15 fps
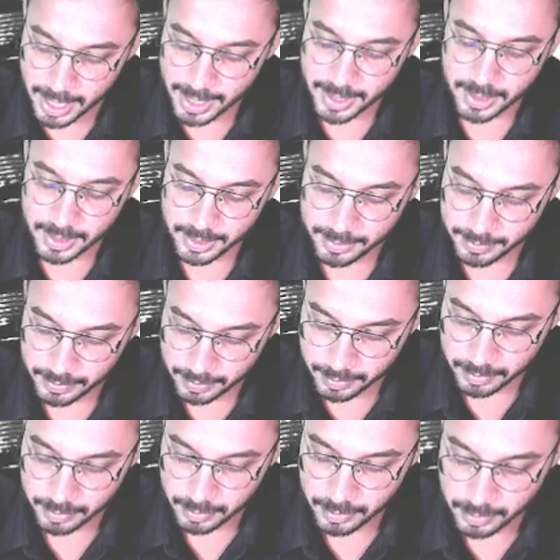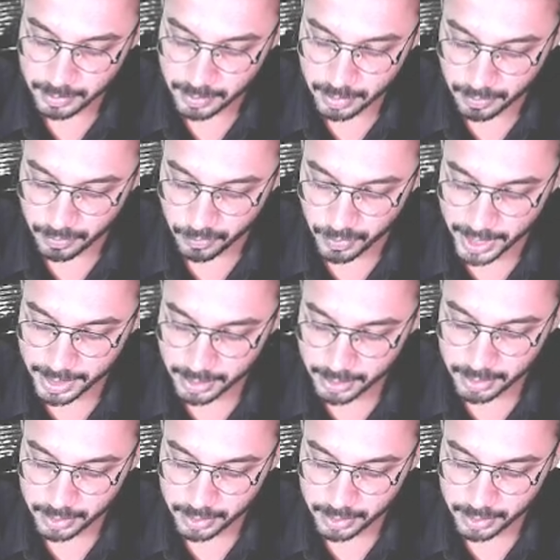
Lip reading: at 1